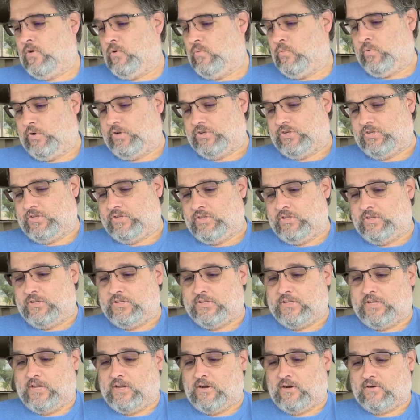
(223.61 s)
which this
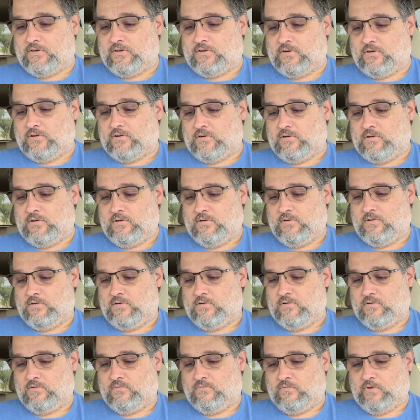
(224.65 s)
character
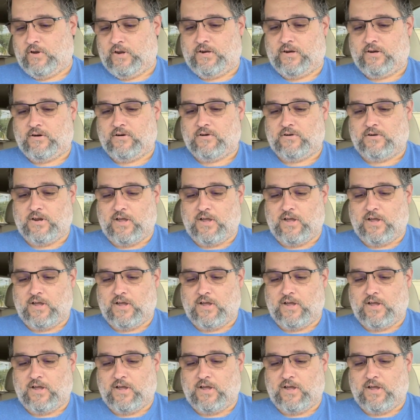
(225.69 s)
right here,